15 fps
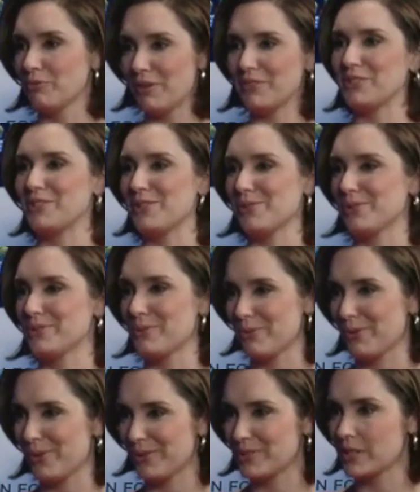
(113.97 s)
revenue
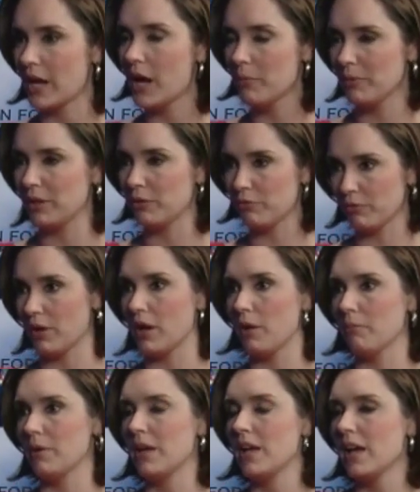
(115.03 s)
source yes. coming
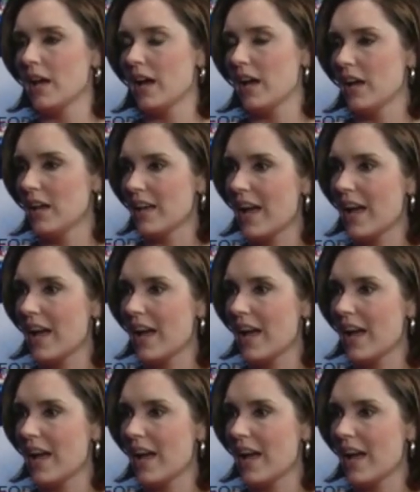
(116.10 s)
from uh,